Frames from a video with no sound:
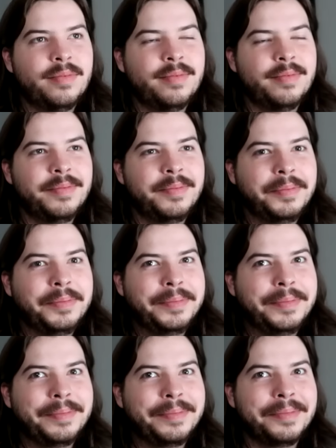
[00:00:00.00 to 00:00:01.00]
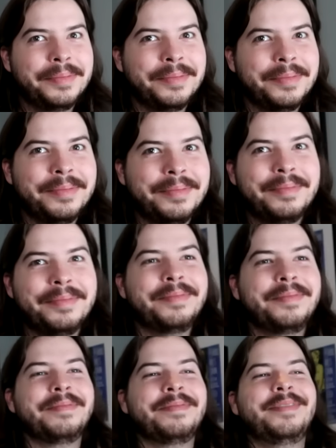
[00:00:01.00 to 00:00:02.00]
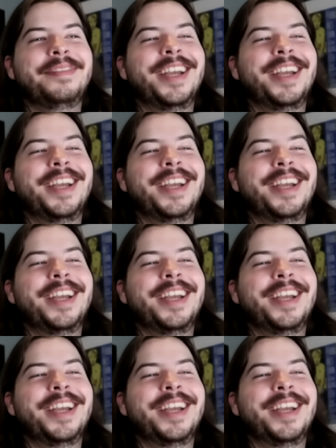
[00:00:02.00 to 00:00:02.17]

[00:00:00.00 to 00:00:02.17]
(not speaking)